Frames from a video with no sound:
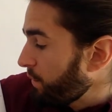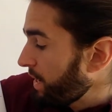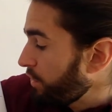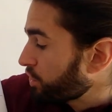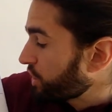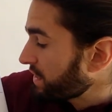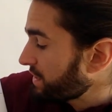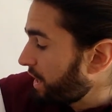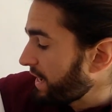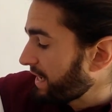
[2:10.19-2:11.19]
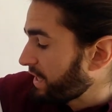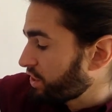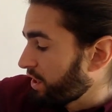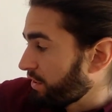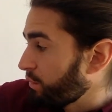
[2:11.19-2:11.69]
look just like
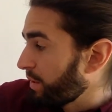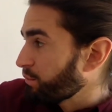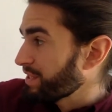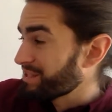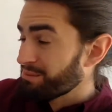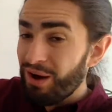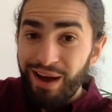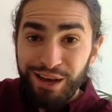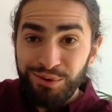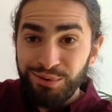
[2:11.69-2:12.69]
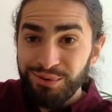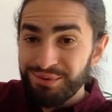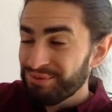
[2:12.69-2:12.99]
each other when we smile.